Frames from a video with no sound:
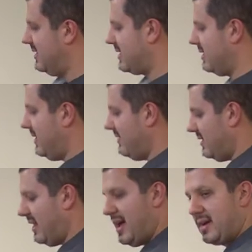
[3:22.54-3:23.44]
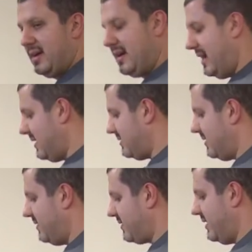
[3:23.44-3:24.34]
Again, we have a locking
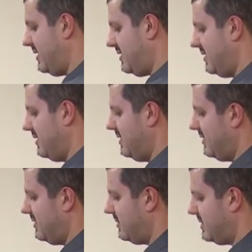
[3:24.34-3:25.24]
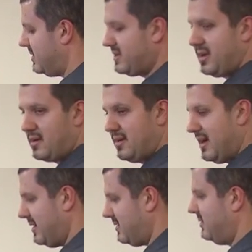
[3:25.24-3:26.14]
handle over here. We just turn
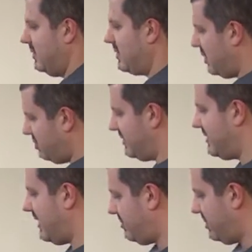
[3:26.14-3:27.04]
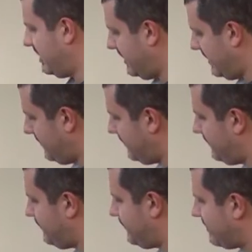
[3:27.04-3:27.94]
that, door opens up.
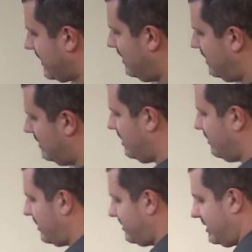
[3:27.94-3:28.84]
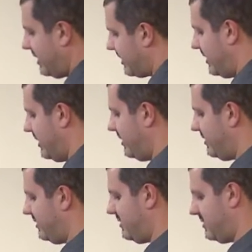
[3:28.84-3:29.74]
So first thing you're going to
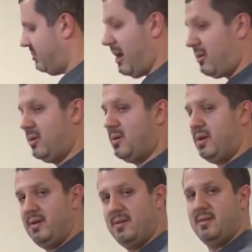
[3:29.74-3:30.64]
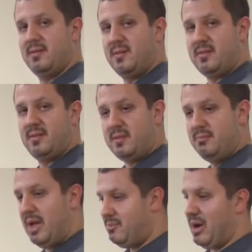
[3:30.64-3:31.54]
notice is this power cord. This is the
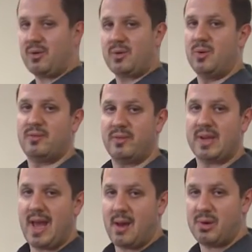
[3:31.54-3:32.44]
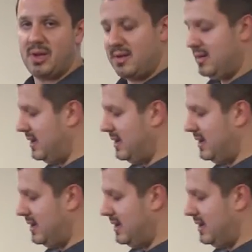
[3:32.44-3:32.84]
main power cord for the cabinet.